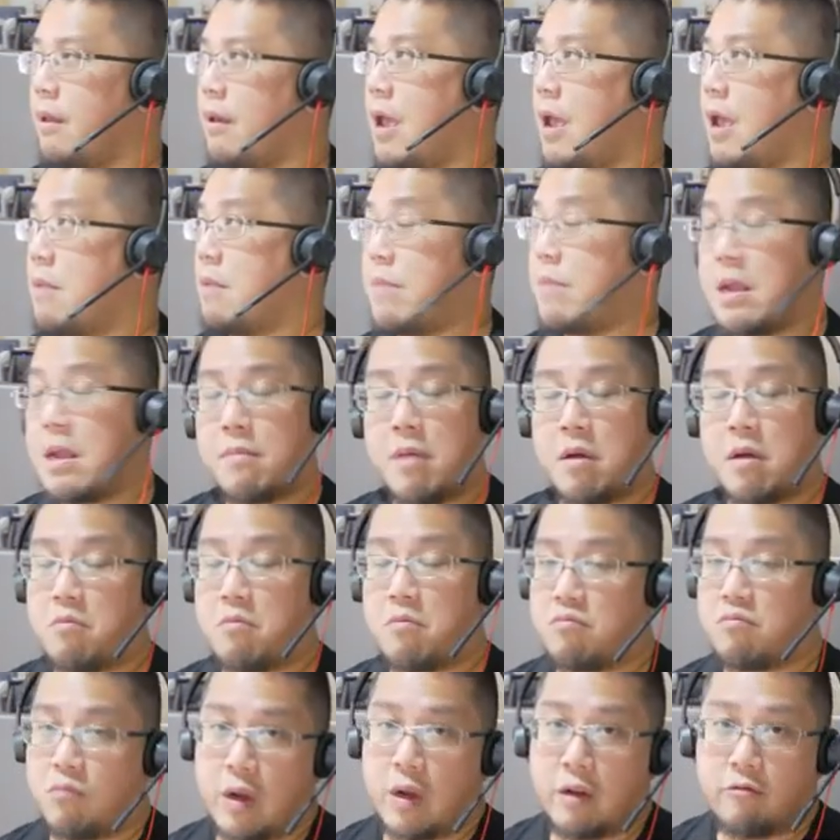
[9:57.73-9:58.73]
and make
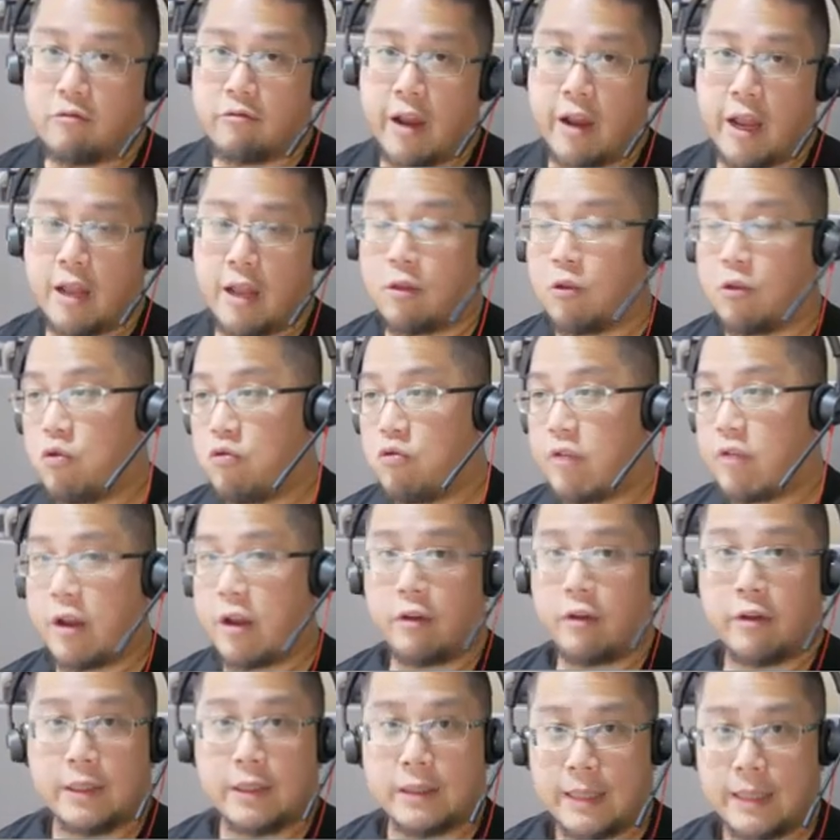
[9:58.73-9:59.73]
about $1 grand, $2 grand
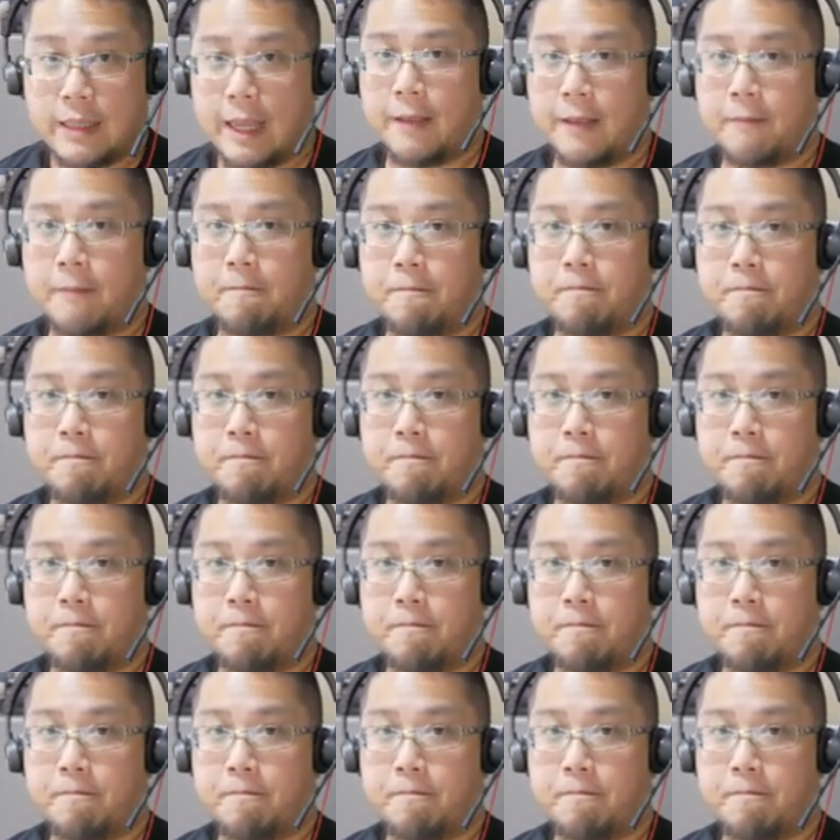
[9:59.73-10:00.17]
on the side.